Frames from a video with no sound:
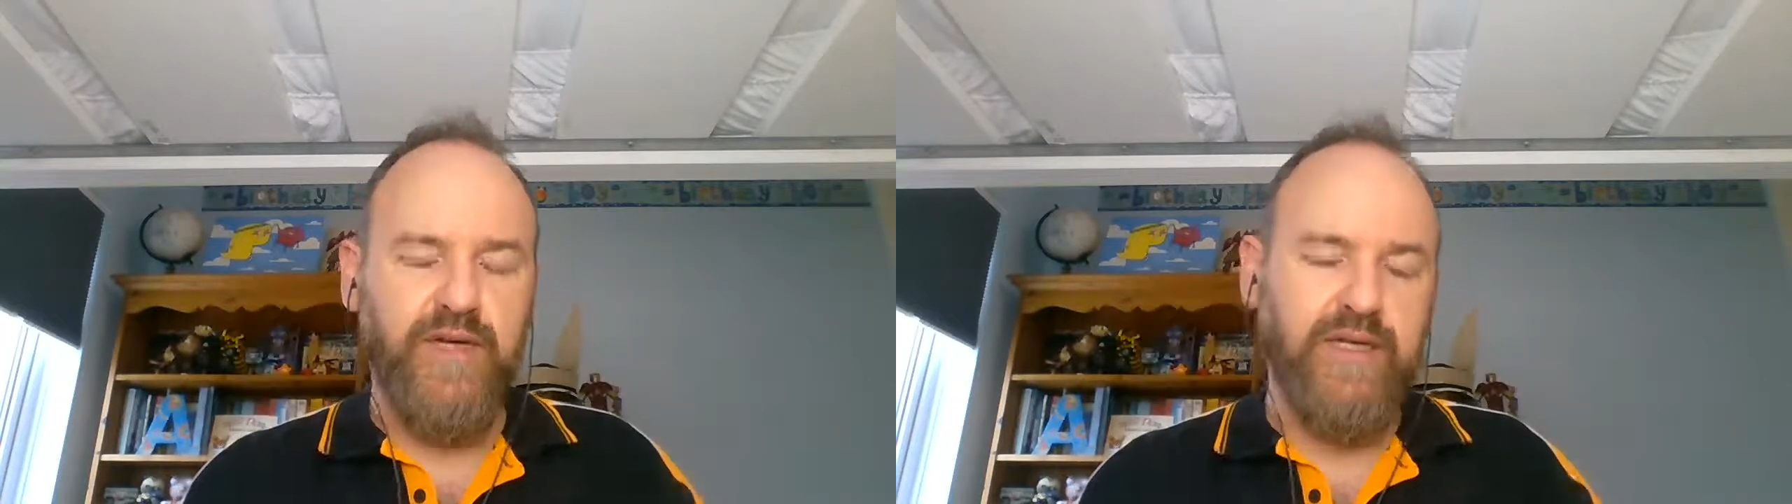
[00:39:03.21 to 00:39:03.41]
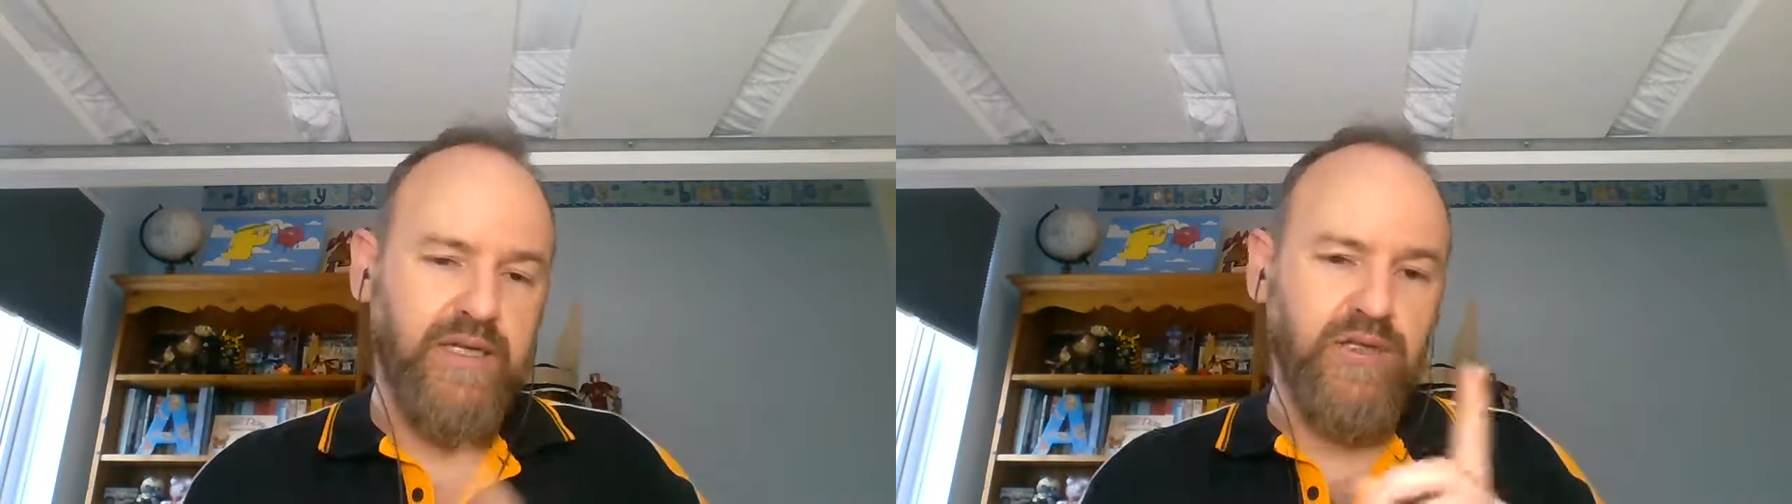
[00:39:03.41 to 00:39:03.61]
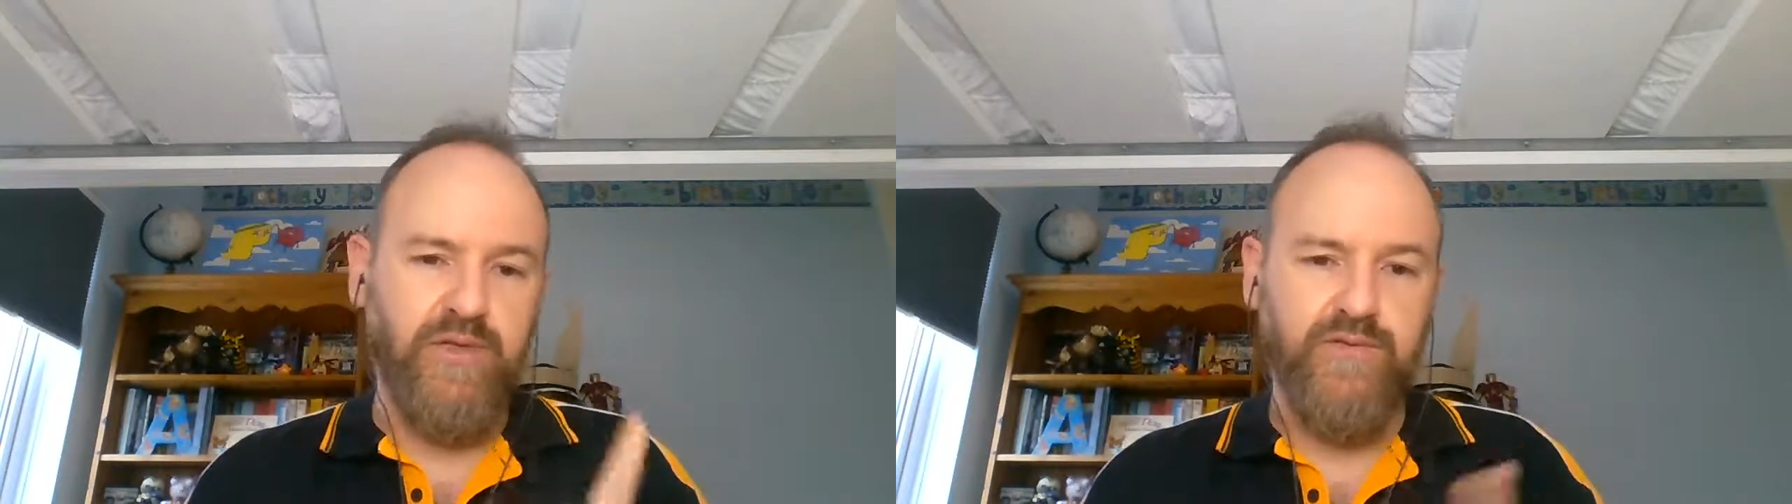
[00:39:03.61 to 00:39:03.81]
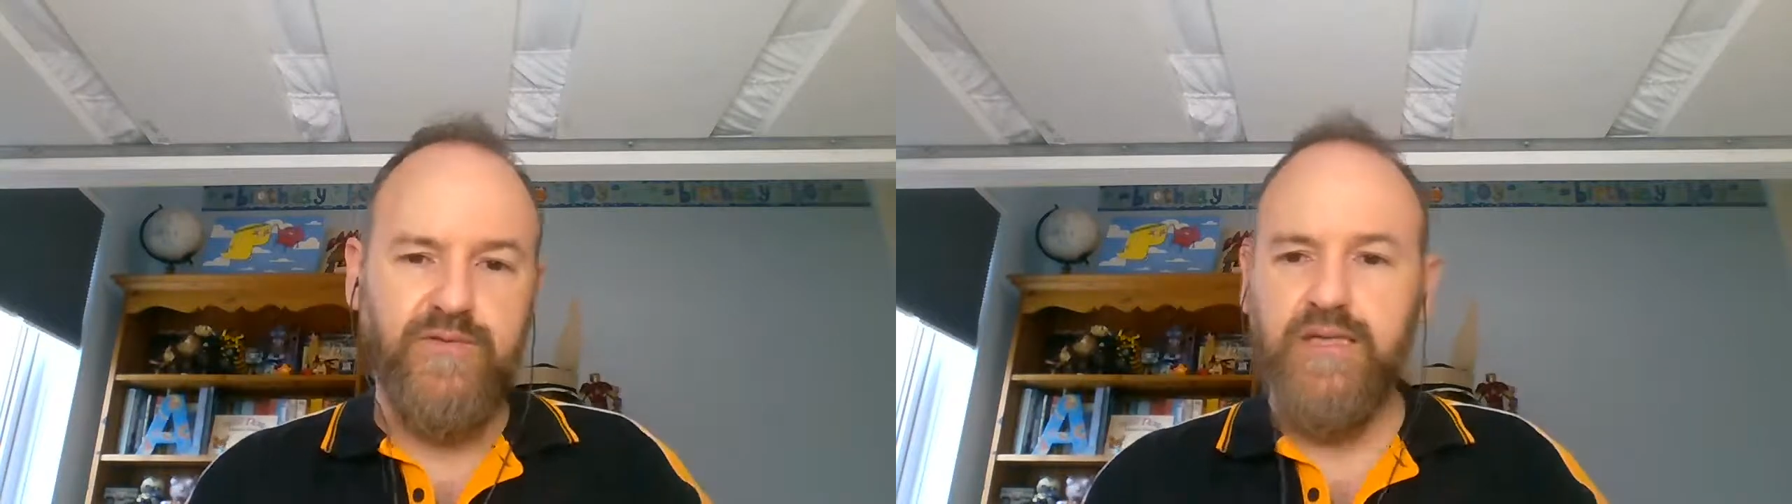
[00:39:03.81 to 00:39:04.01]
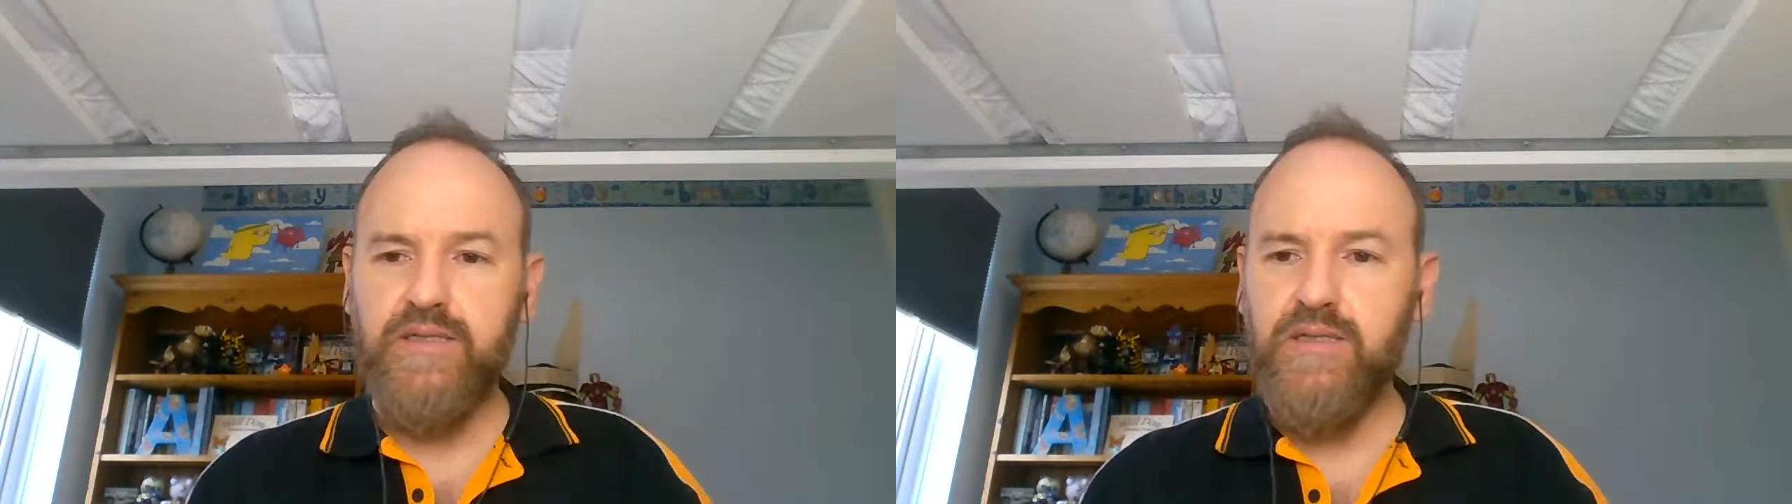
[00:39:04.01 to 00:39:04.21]
and then you can
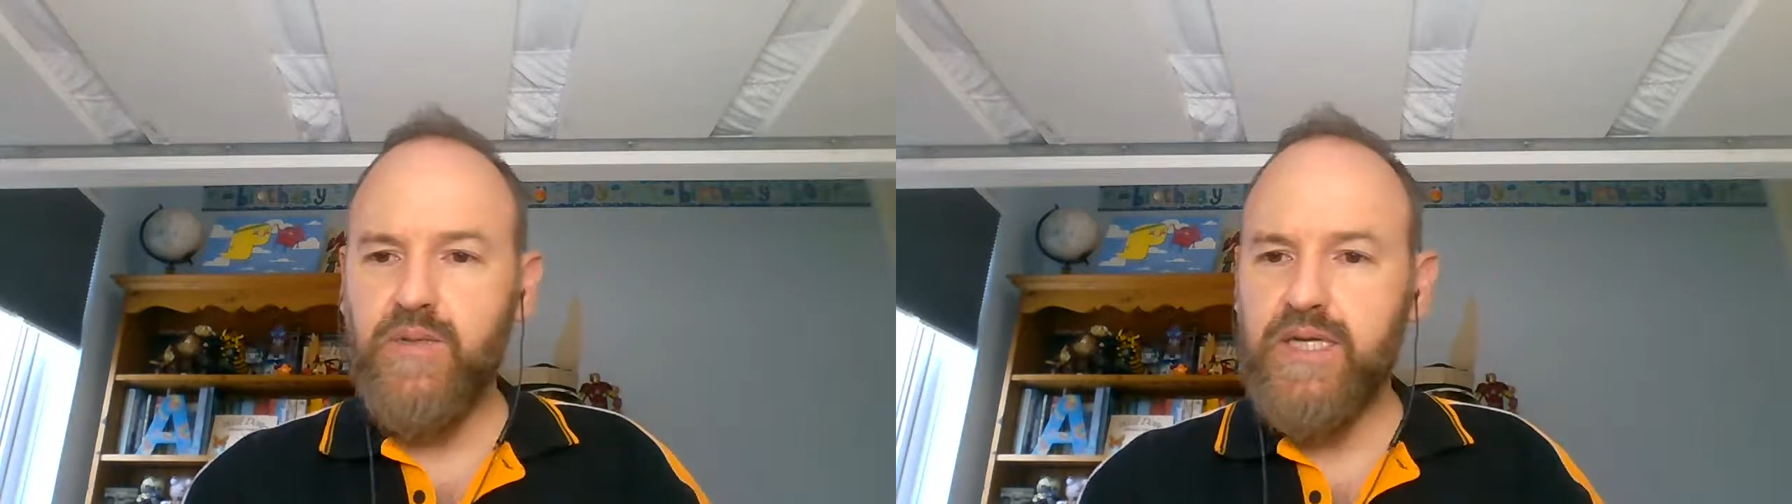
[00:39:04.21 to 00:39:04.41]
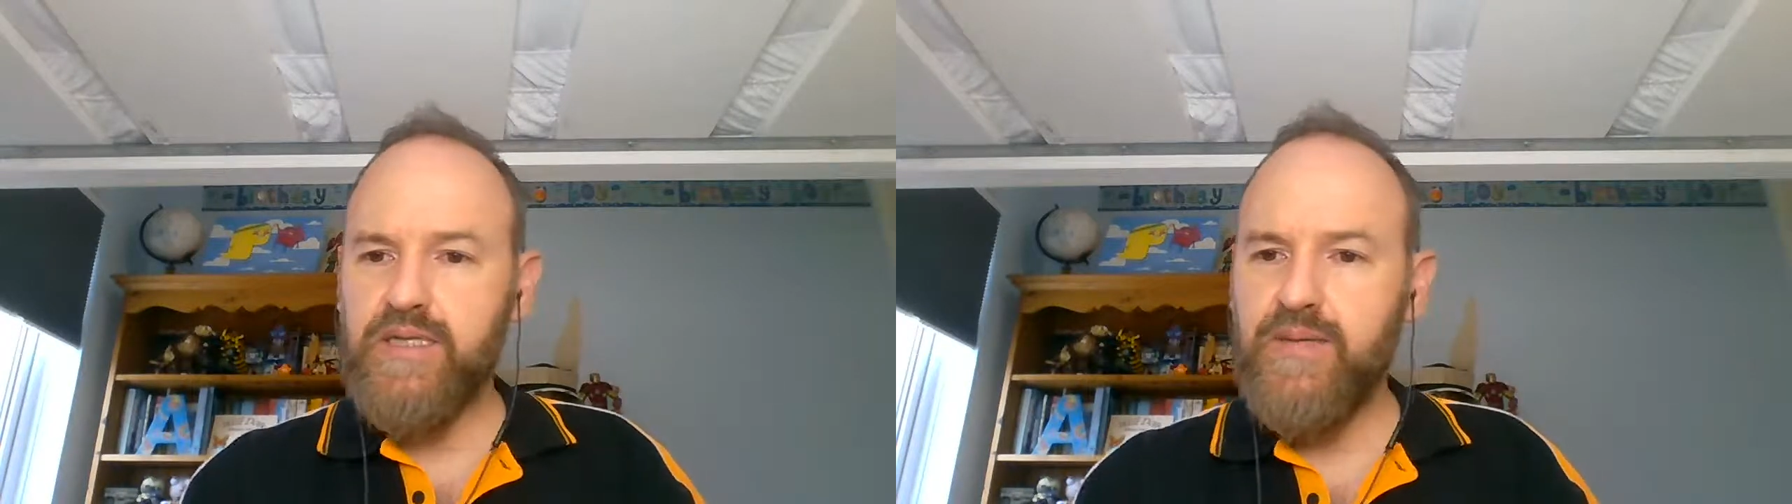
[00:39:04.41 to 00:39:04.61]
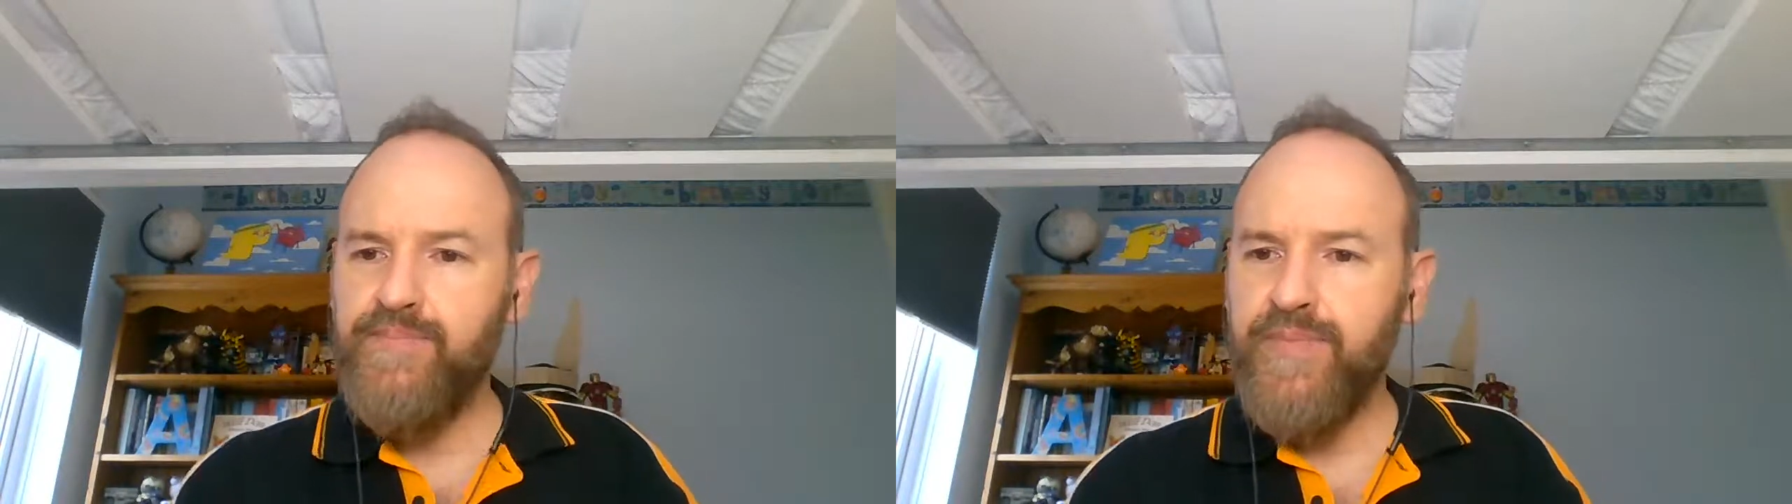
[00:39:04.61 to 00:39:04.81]
feed that to the bees.